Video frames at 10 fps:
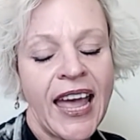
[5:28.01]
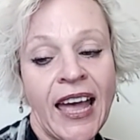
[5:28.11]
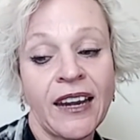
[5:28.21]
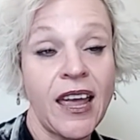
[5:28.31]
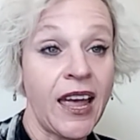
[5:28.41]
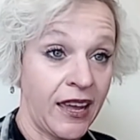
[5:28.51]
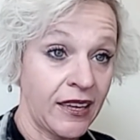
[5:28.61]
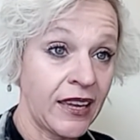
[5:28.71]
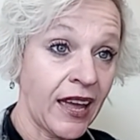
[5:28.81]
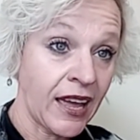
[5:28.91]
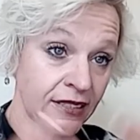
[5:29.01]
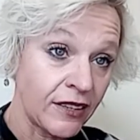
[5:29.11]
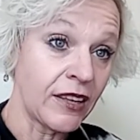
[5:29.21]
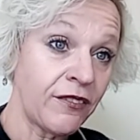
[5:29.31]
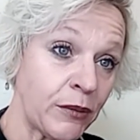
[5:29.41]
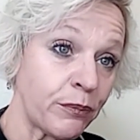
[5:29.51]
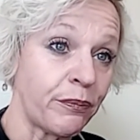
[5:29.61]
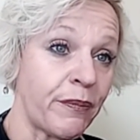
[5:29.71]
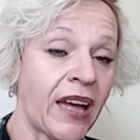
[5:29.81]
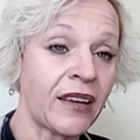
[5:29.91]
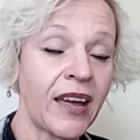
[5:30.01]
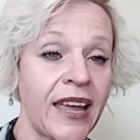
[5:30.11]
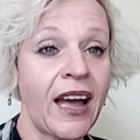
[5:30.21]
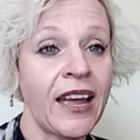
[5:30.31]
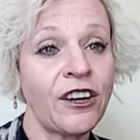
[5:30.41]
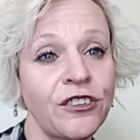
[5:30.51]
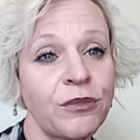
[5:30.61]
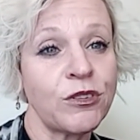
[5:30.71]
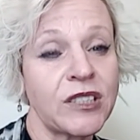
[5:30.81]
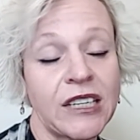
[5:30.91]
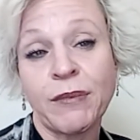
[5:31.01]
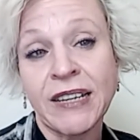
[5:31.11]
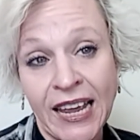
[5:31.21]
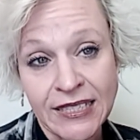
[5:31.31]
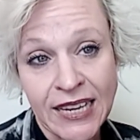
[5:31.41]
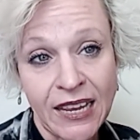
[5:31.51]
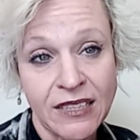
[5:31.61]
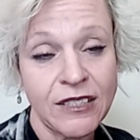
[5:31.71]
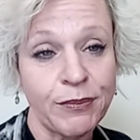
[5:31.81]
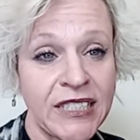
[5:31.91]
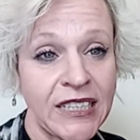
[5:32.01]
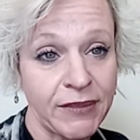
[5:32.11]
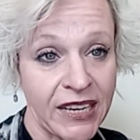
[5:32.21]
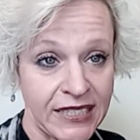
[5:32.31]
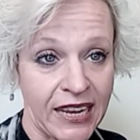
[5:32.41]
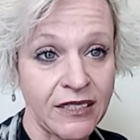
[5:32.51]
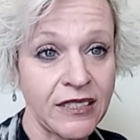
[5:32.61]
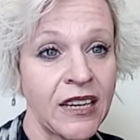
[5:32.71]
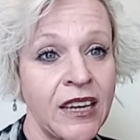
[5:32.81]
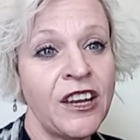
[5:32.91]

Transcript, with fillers: And as a living man, I heard the music in my dad's hands, my stepdad's hands,